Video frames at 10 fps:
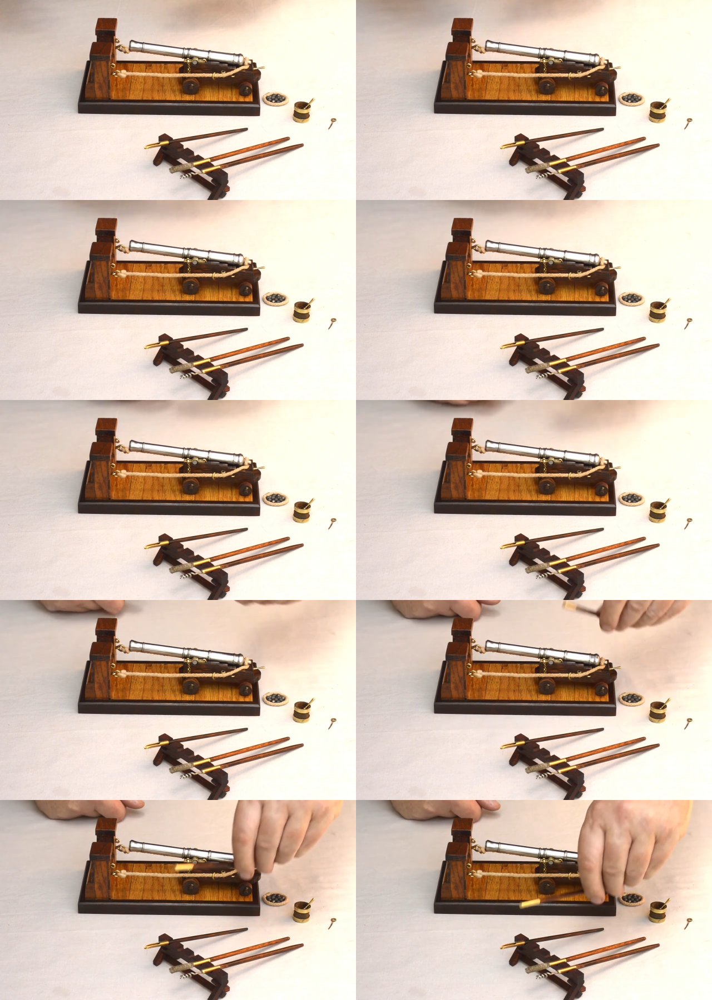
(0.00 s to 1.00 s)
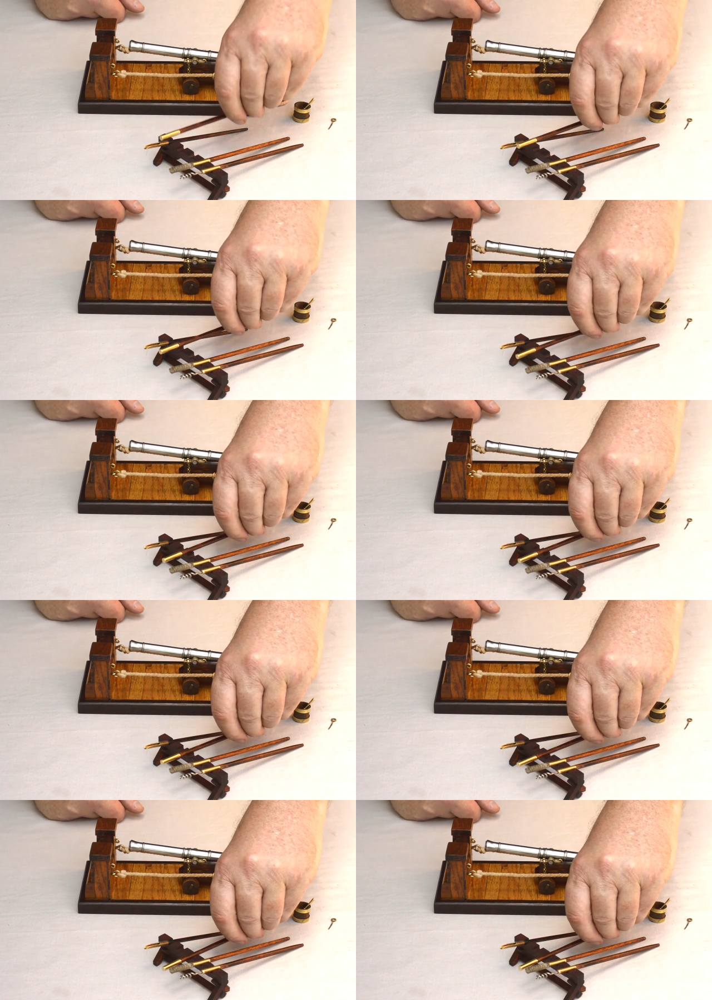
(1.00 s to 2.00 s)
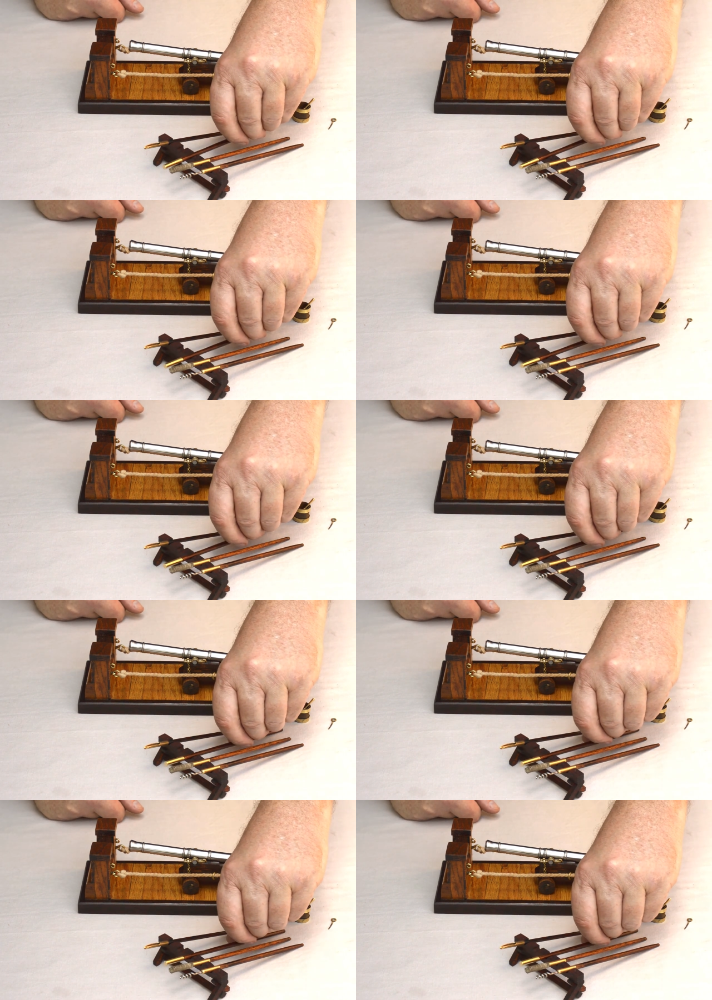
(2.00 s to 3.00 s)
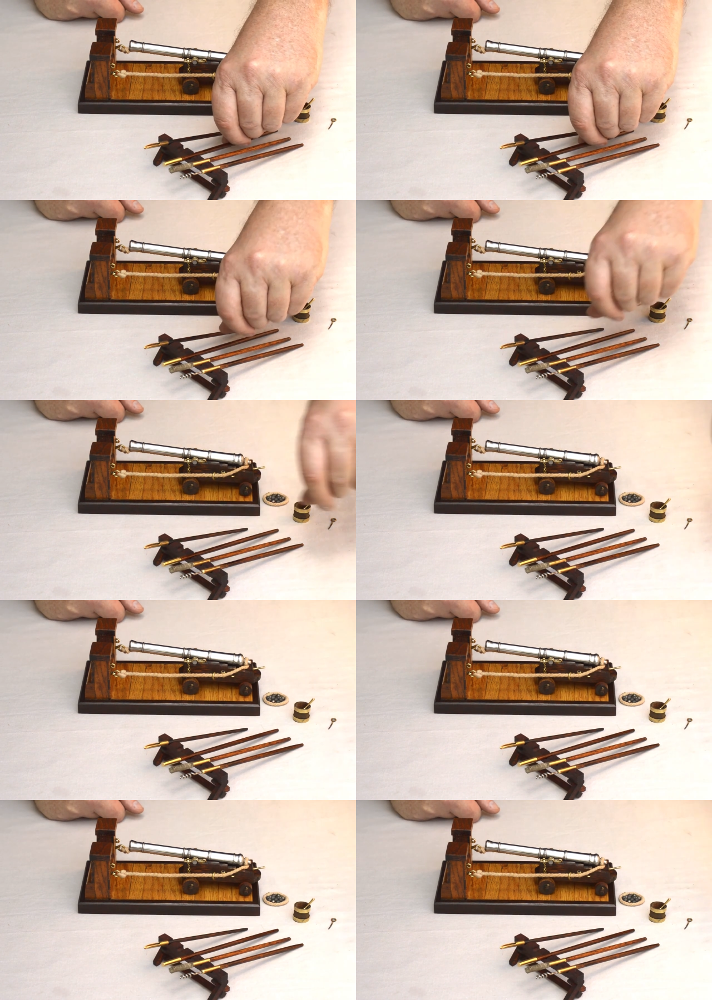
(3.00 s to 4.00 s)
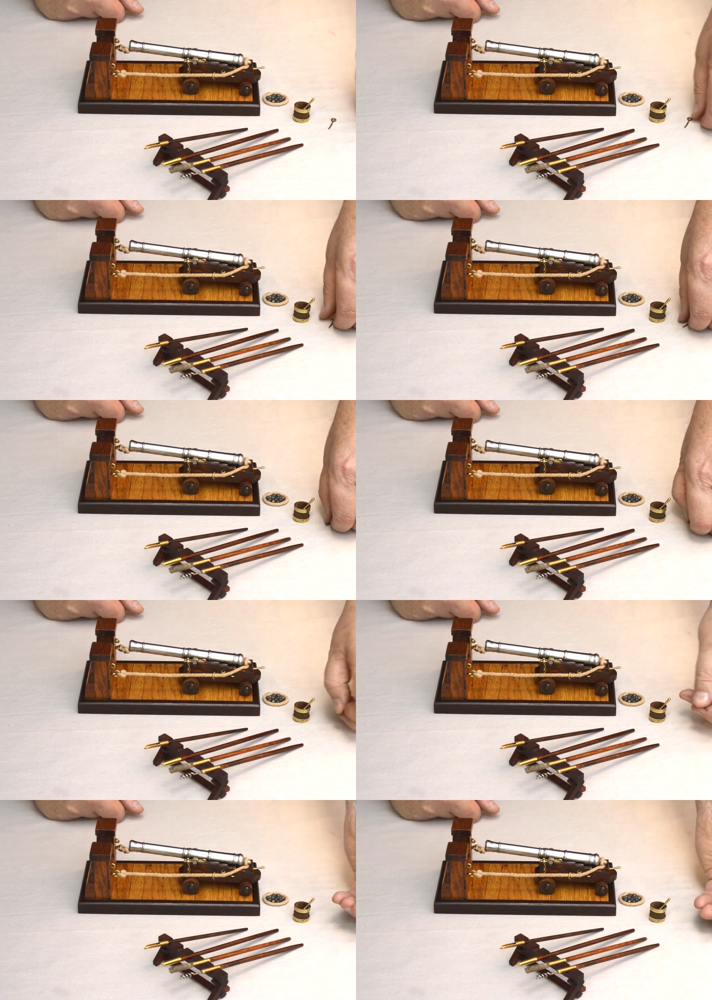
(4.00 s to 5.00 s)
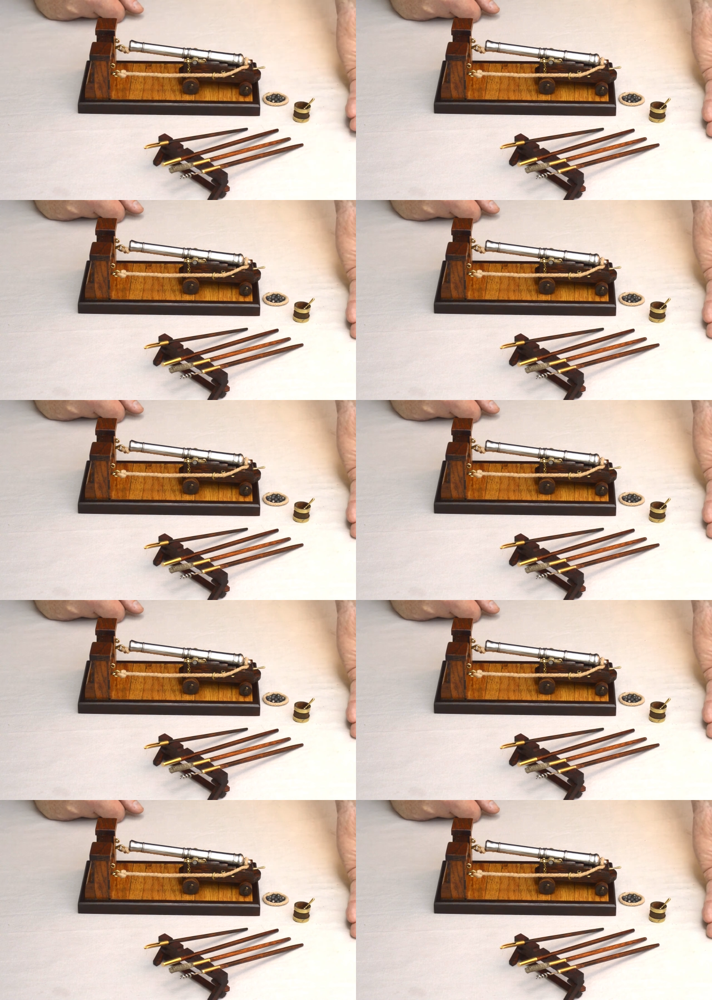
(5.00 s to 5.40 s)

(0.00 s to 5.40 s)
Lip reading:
[unreadable: no face in view]